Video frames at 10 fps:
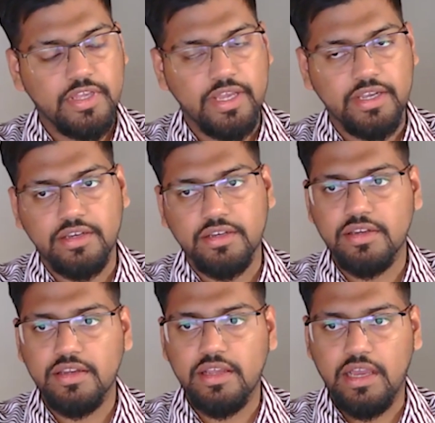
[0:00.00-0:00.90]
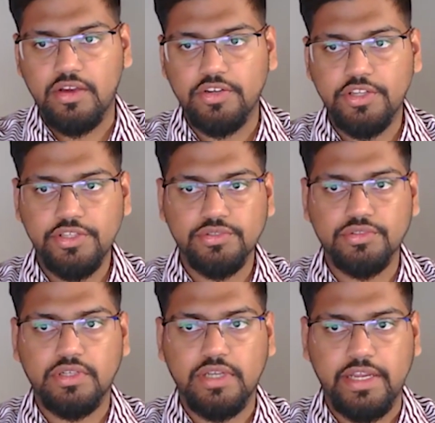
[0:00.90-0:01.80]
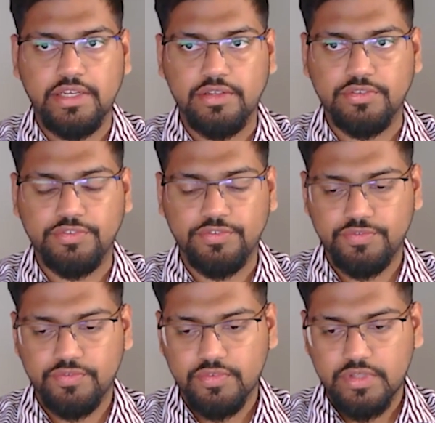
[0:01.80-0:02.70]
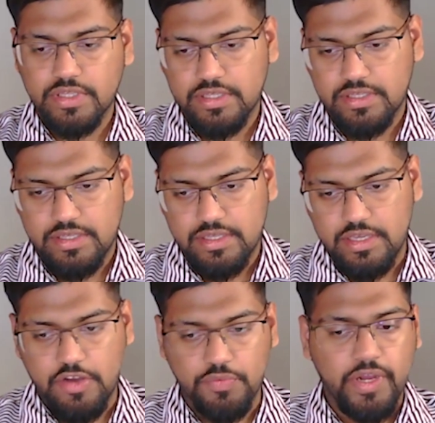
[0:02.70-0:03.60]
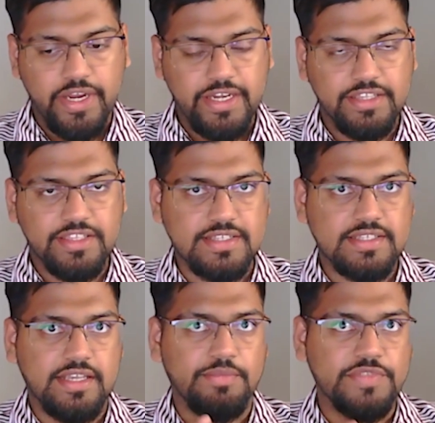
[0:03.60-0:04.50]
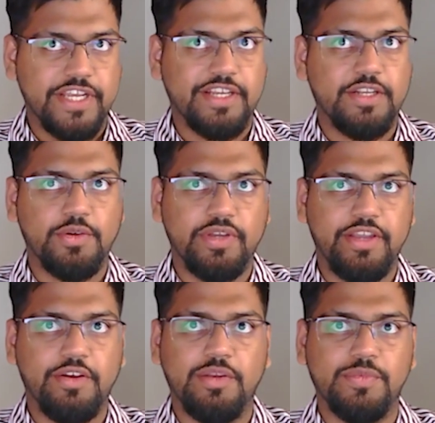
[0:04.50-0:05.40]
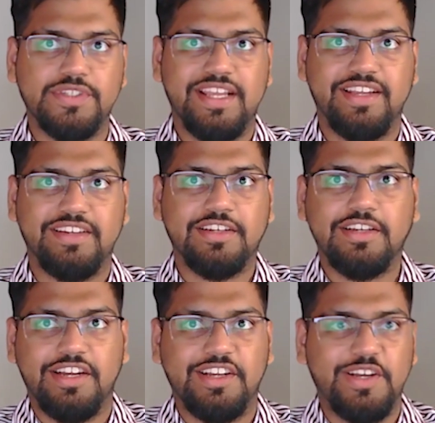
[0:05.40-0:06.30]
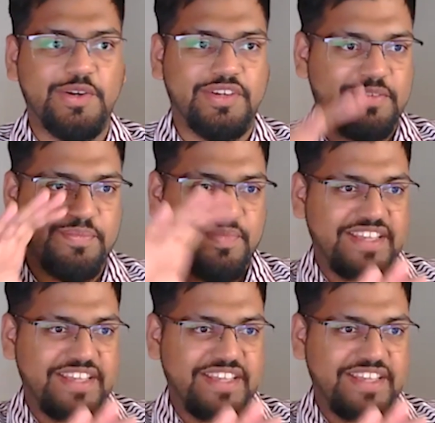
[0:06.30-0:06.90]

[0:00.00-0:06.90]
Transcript: And how do you kind of avoid the subject looking almost like a cutout and